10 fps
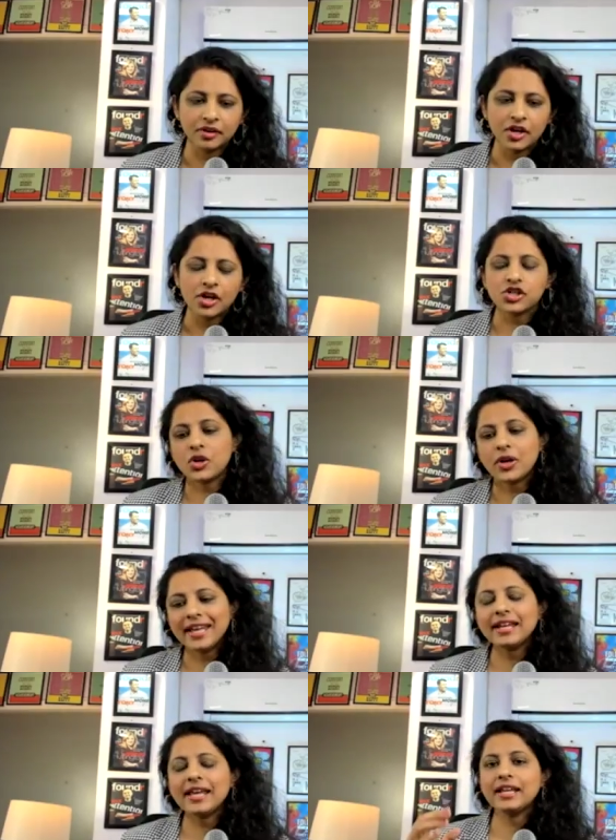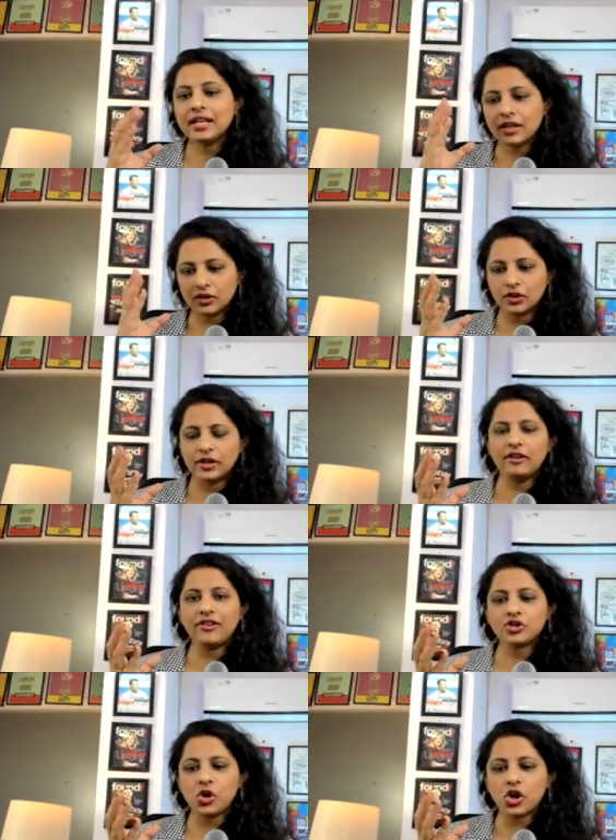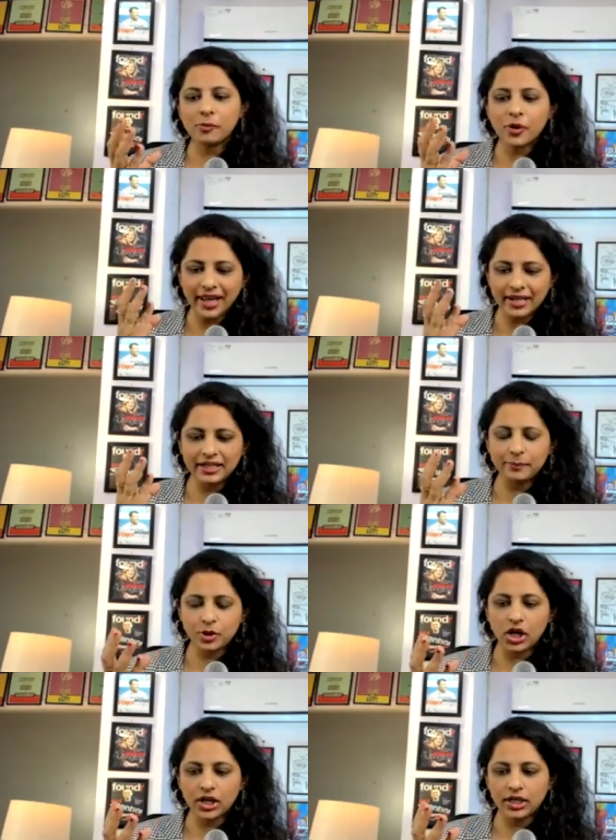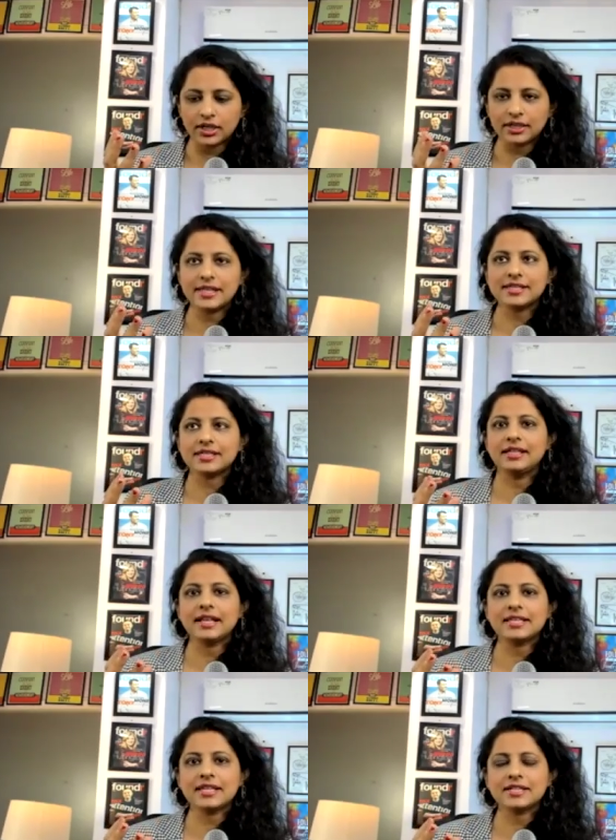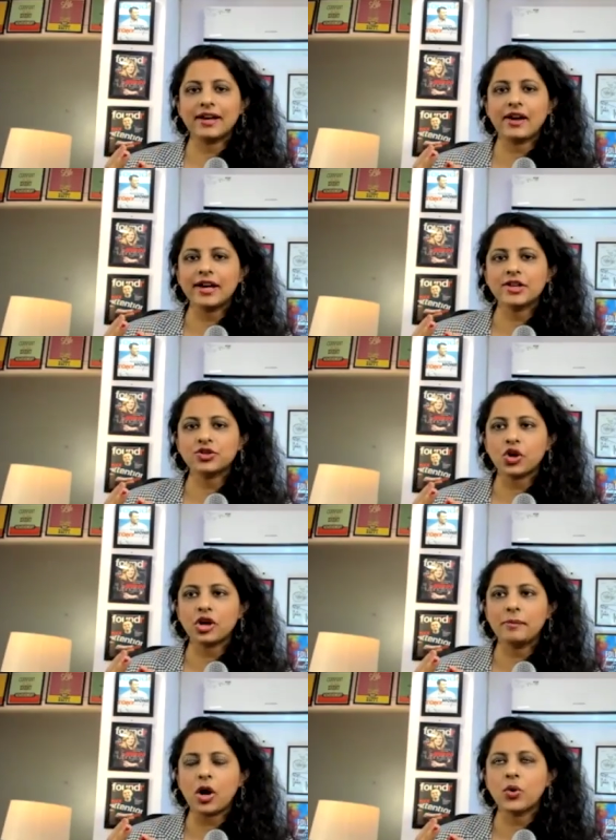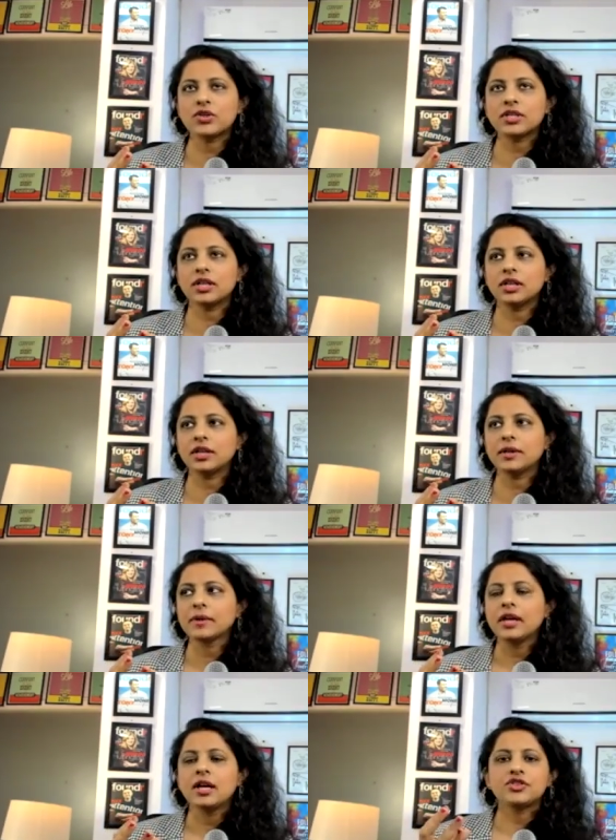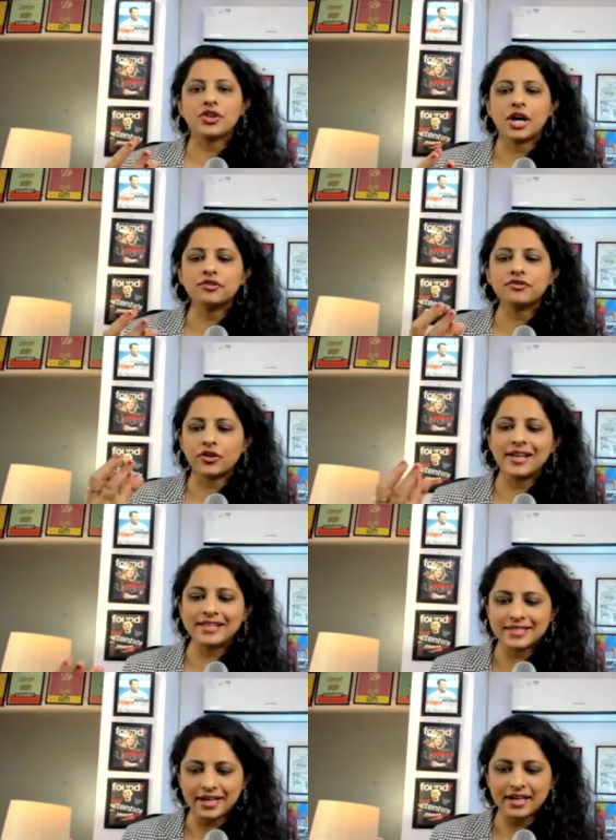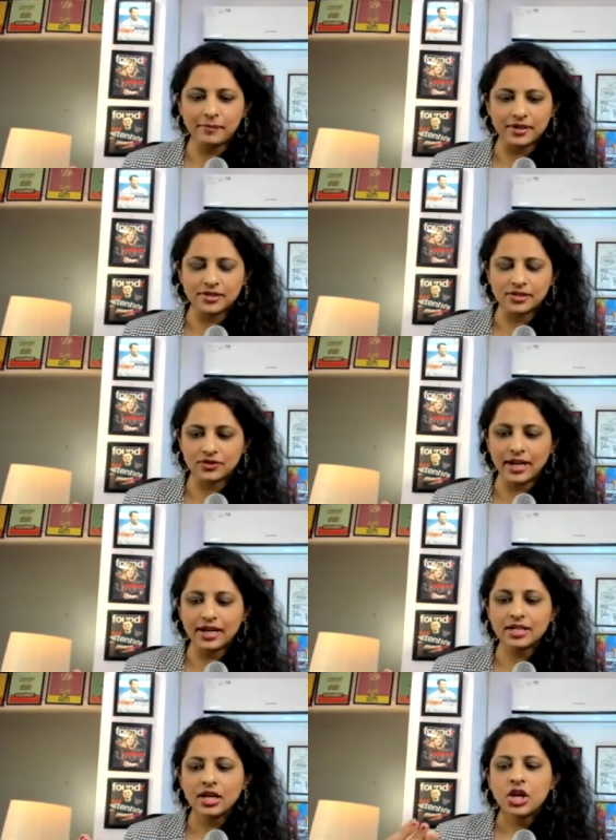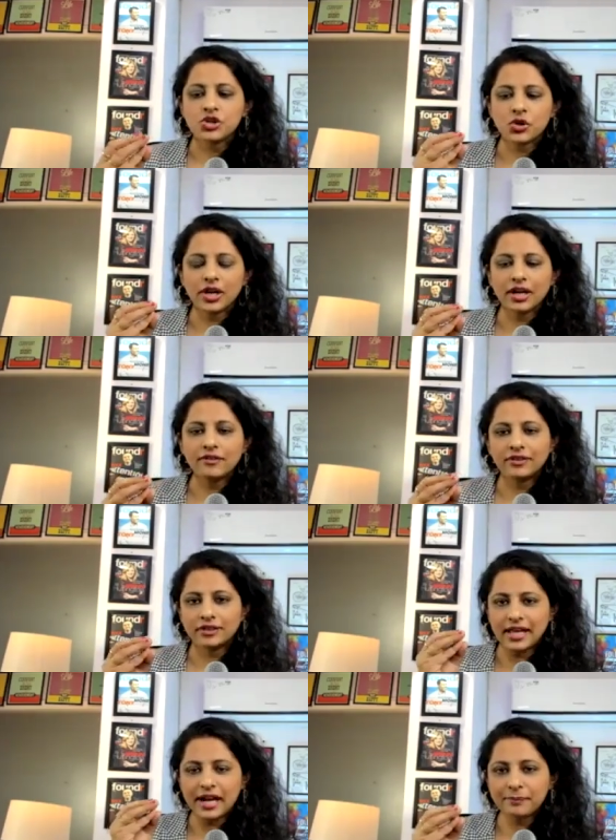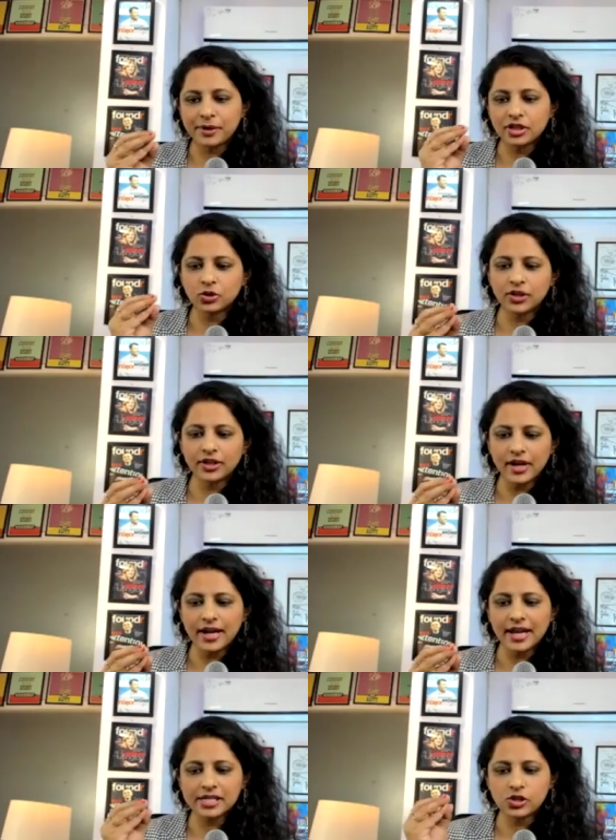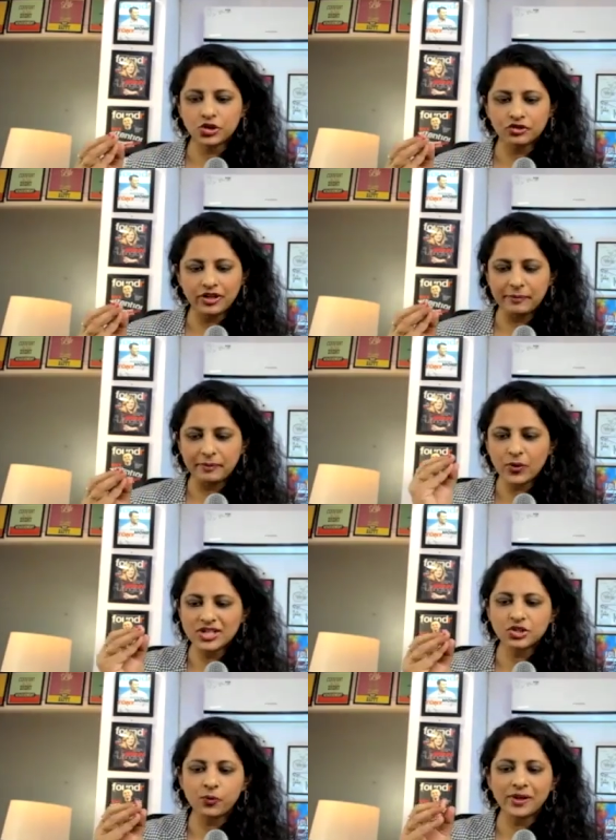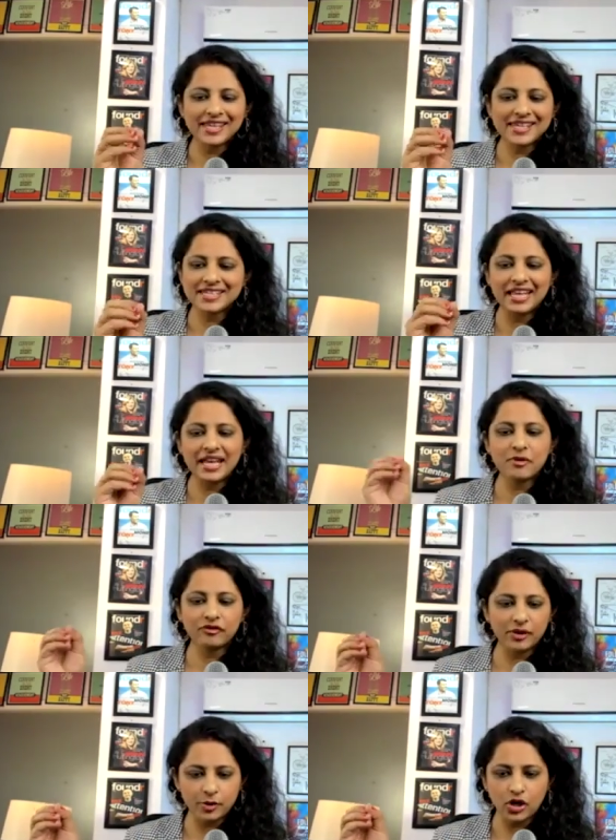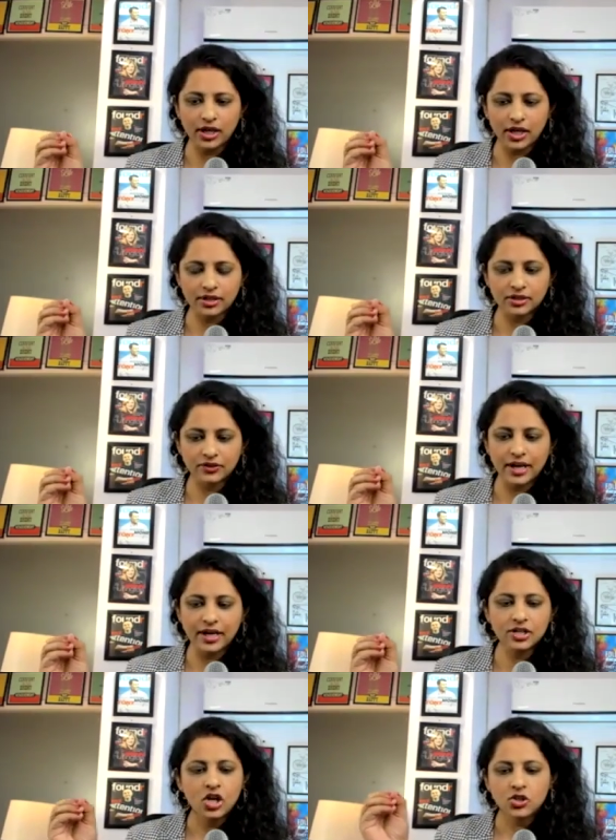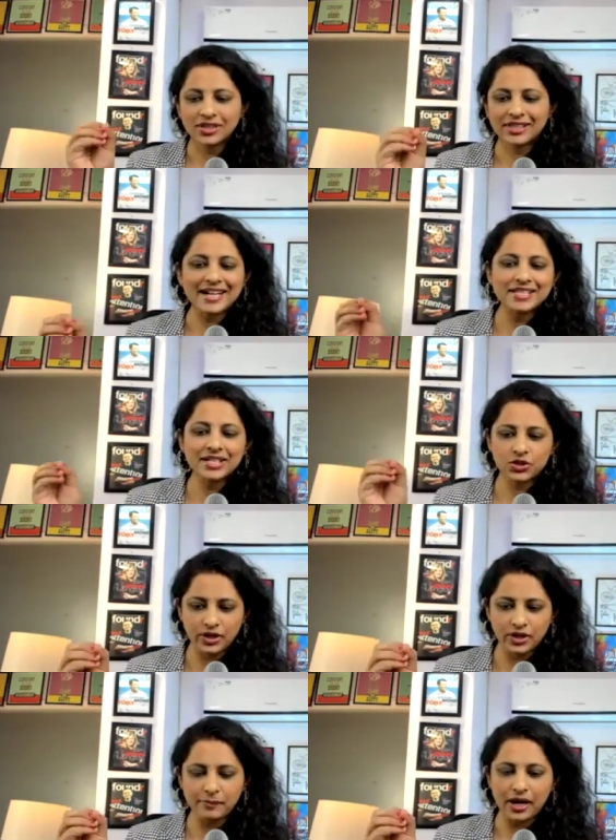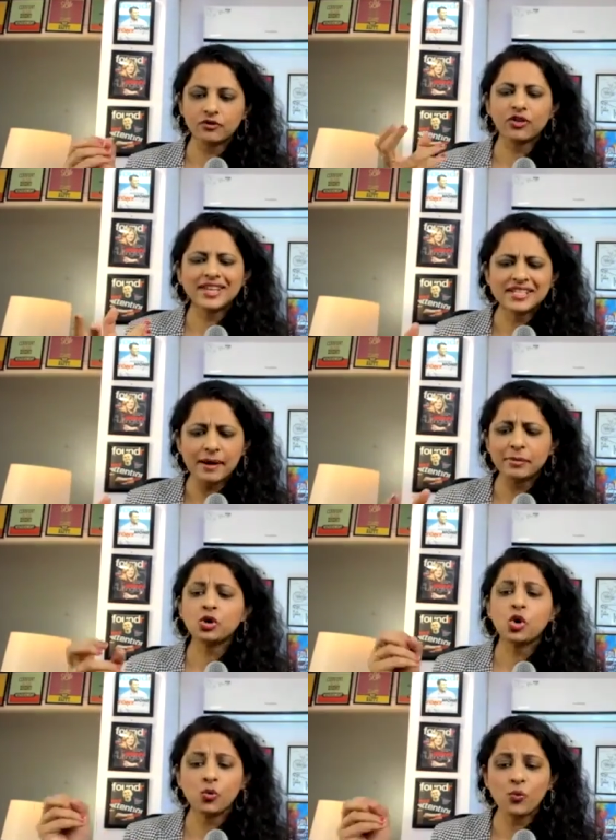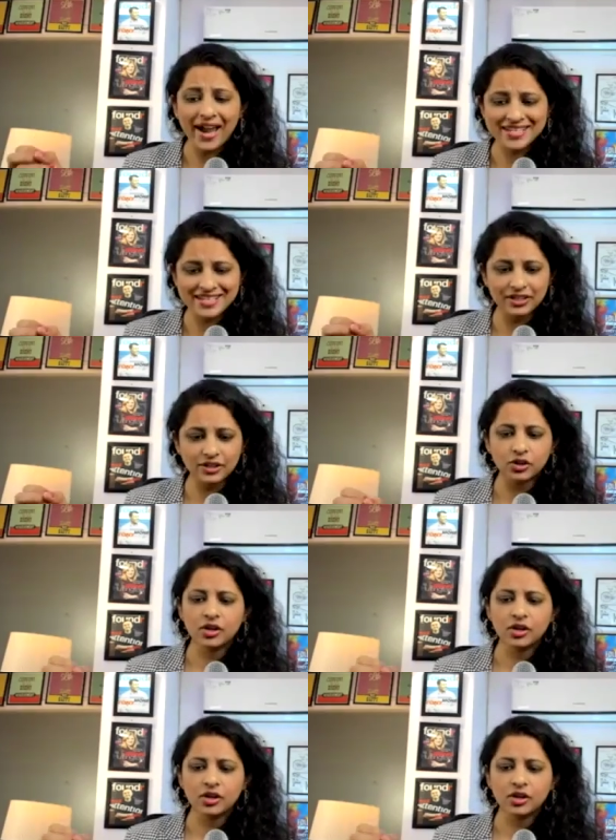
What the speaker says: So in if I talk about any product, let's say I talk about a drug for Alzheimer's, right? So if that particular drug has a lot of IP, first of all, there's a name of the product, right? So that is a trademark. For example, Covaxin.